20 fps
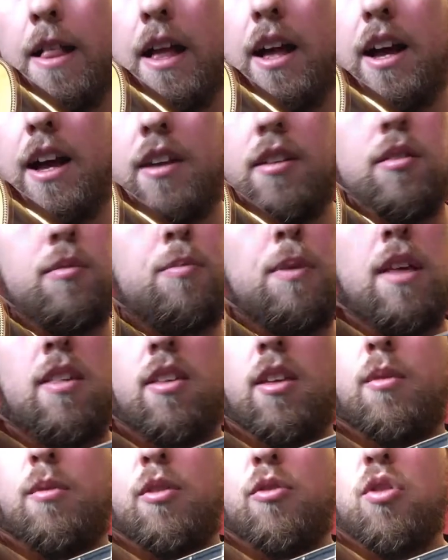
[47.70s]
and
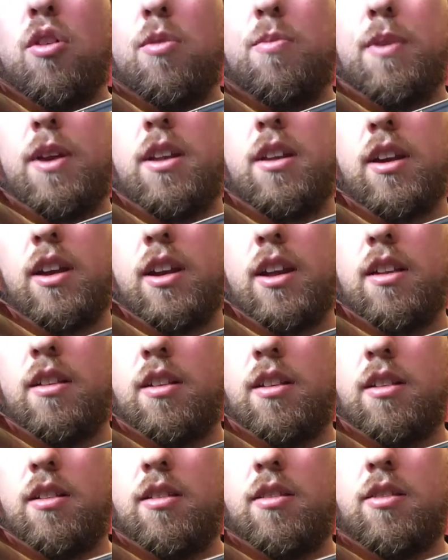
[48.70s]
basically we've just been looking at
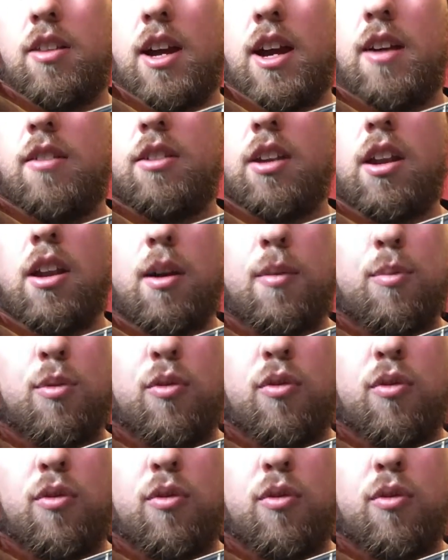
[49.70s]
down and ups